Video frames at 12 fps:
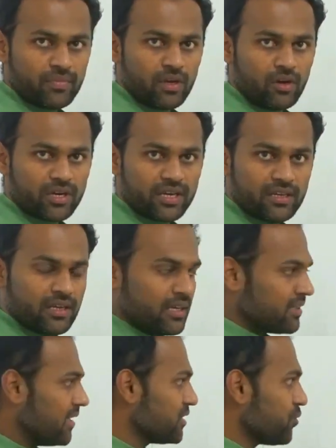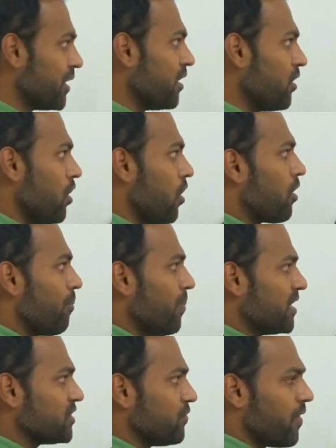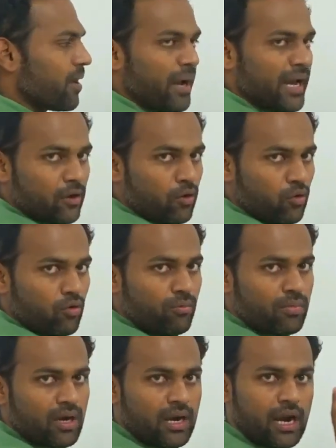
Okay, that's why on plus 5 microcoulomb,